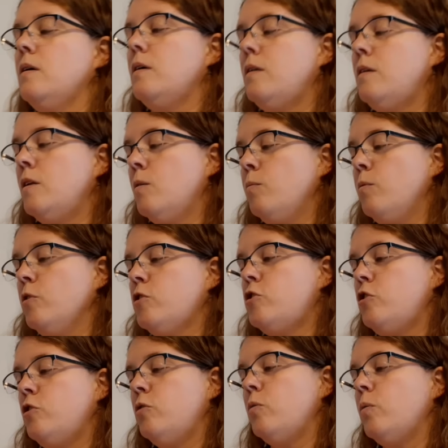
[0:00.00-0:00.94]
Number
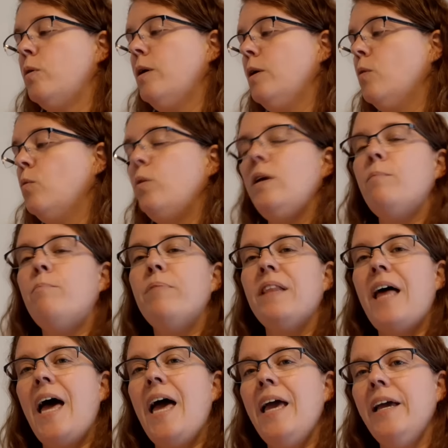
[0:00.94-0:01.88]
two, we
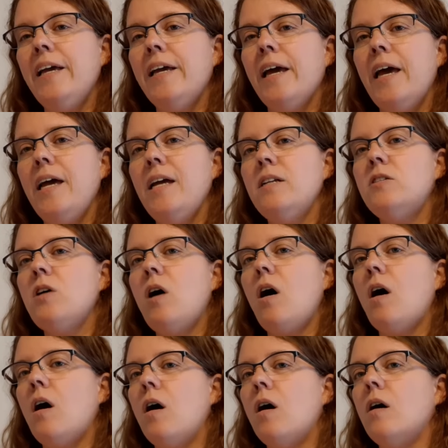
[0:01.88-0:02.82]
blank a
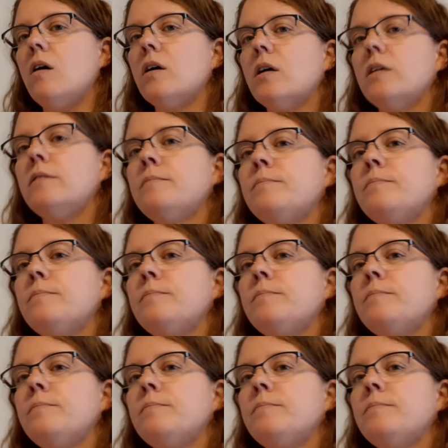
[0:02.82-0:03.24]
dog.